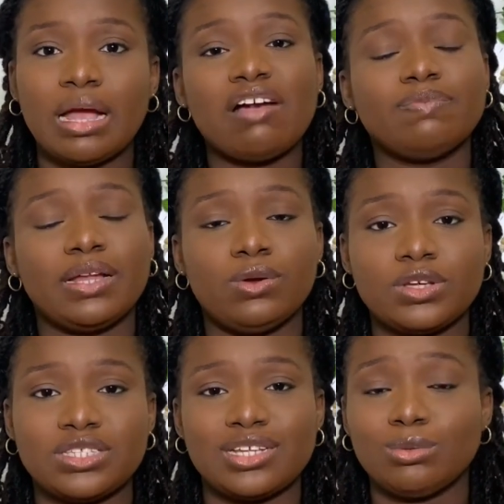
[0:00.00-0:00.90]
have with my
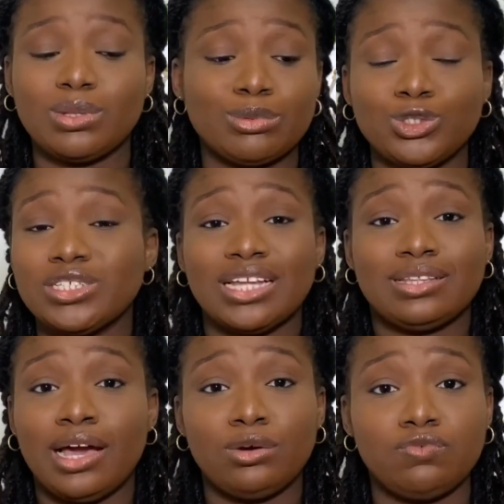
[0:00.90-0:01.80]
locks is, like, sometimes you just get
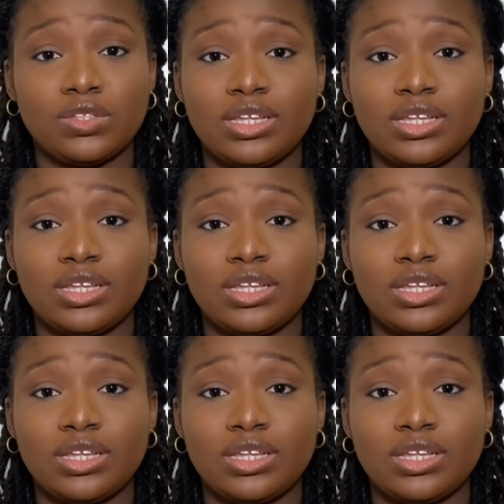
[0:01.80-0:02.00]
tired of it.